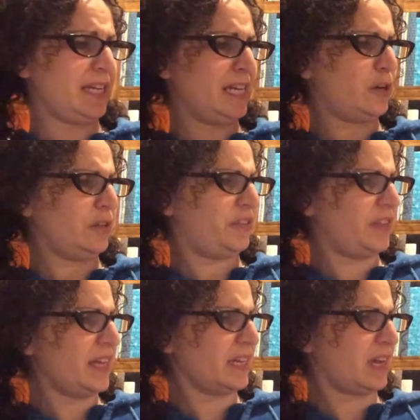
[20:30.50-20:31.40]
he could
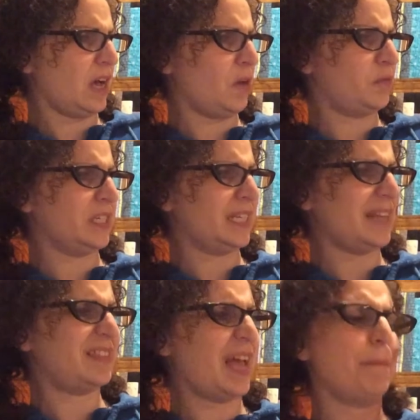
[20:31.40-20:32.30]
think of to
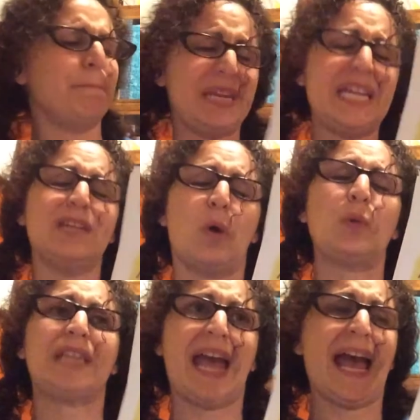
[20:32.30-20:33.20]
get that mean
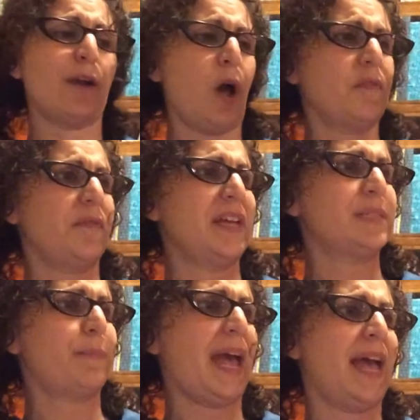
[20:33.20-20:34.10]
old cat off of his
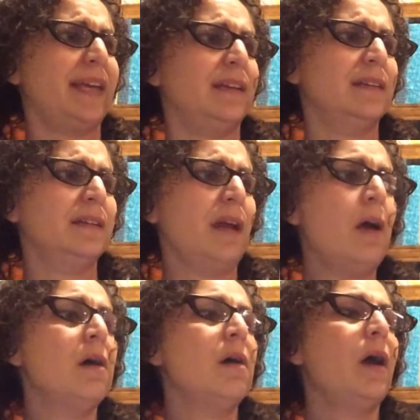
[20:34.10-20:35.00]
bed.
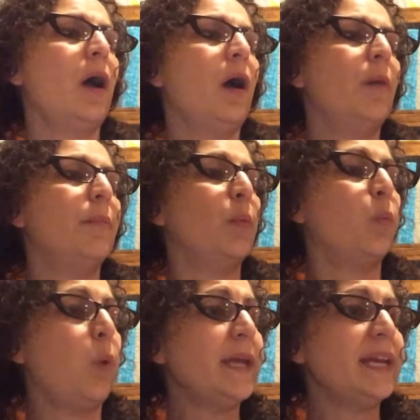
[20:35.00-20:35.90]
But
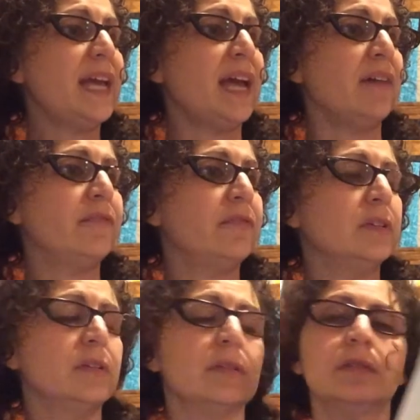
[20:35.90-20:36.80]
what if,
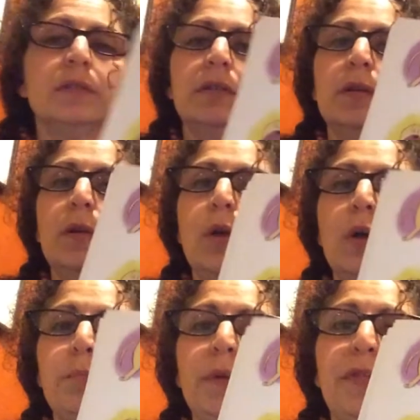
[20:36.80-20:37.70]

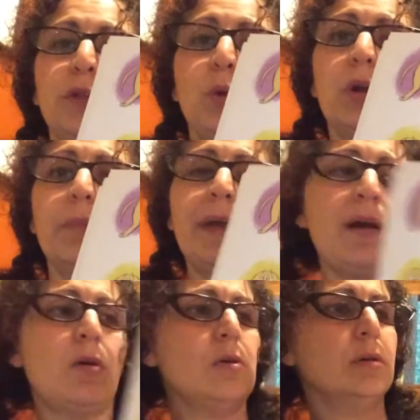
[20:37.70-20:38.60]
Miss
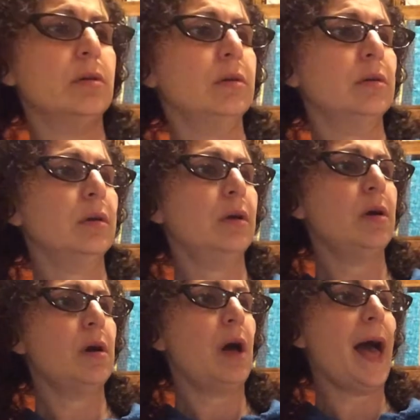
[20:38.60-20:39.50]
Adorabelle,
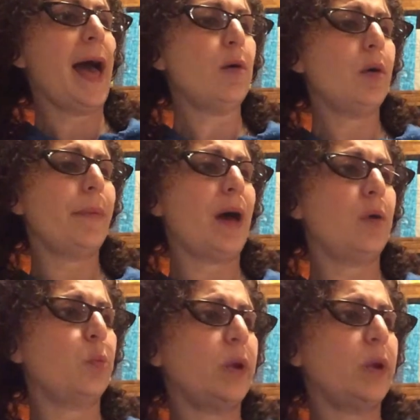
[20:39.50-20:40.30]
how about